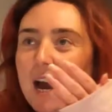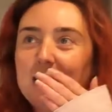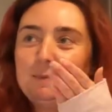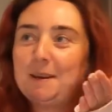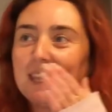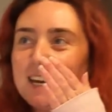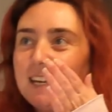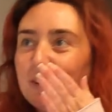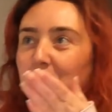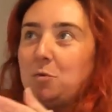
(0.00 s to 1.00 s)
guys being
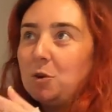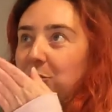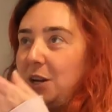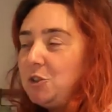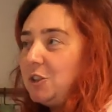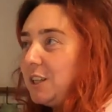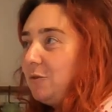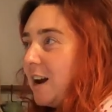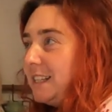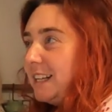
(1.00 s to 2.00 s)
like, if you were interested in
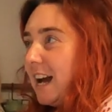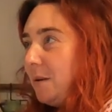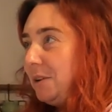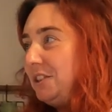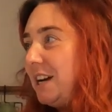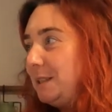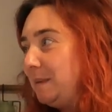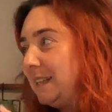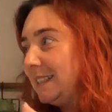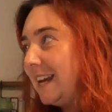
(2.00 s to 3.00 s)
renting, I don't want you guys
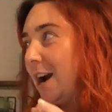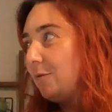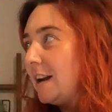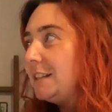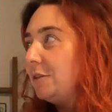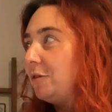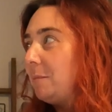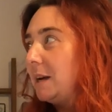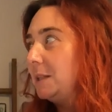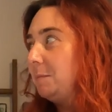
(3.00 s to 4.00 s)
being scared renting
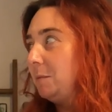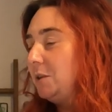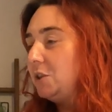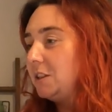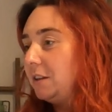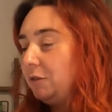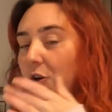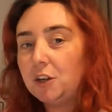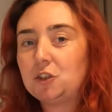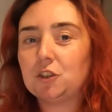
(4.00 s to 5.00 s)
from us. But if
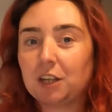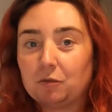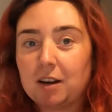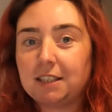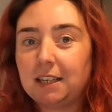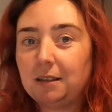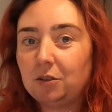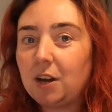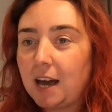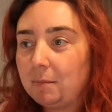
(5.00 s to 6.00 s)
you're interested in renting,
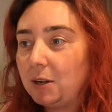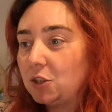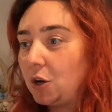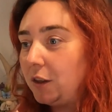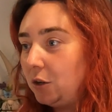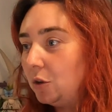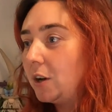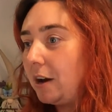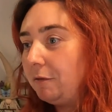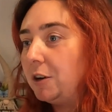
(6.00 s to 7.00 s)
you got to make sure that you look
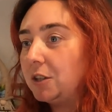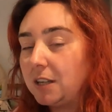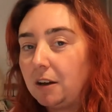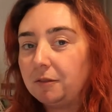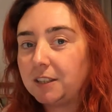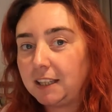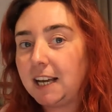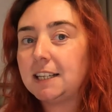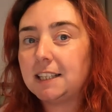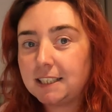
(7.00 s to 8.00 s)
out for yourself. Because at the
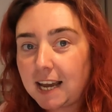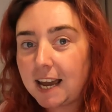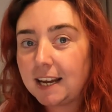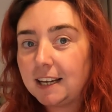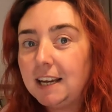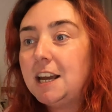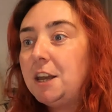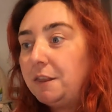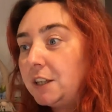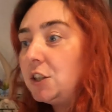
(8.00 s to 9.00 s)
end of the day,
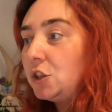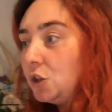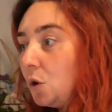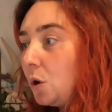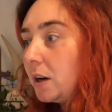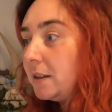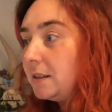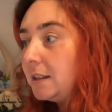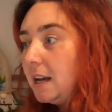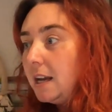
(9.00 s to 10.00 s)
this is
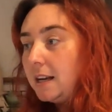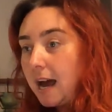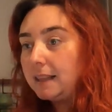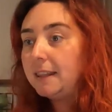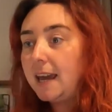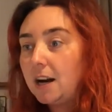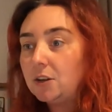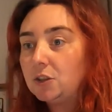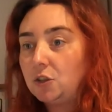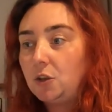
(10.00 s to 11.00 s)
yours, not
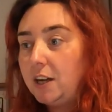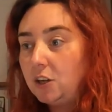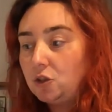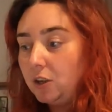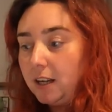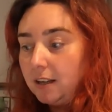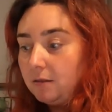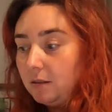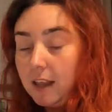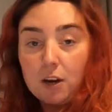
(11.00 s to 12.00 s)
theirs, so they could treat it
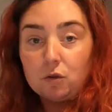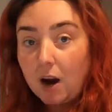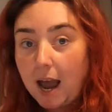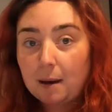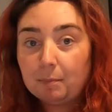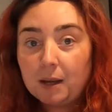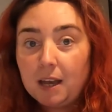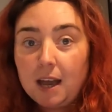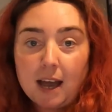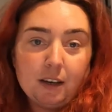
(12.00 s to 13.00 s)
like crap,
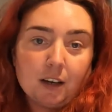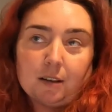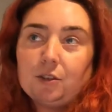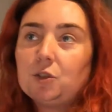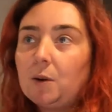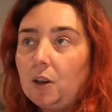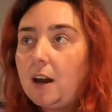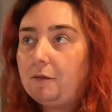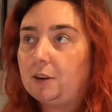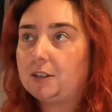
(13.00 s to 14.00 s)
And you know, you just want to look
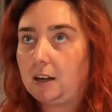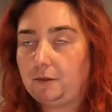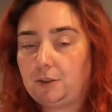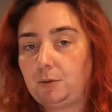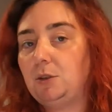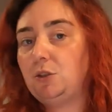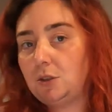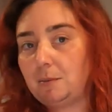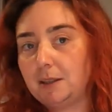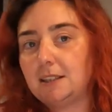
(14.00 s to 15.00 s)
out for yourself. So when you do
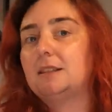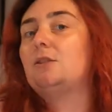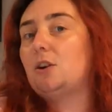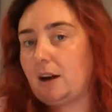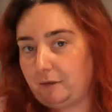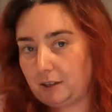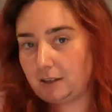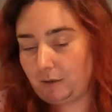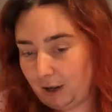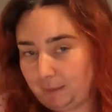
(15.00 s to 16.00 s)
something like this, look out for
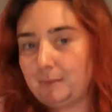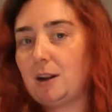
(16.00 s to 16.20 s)
yourself. Okay.